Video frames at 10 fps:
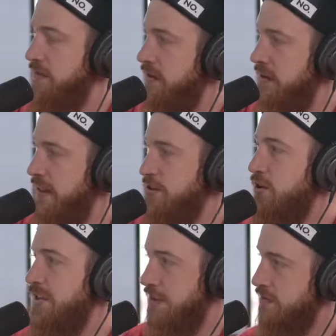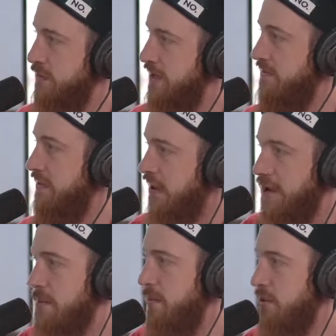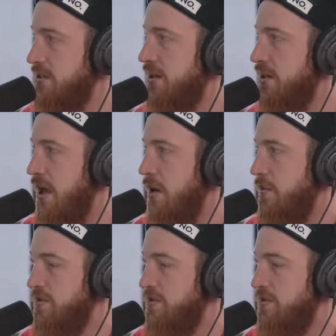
That's all it takes for me to feel like I'm immersed in a game.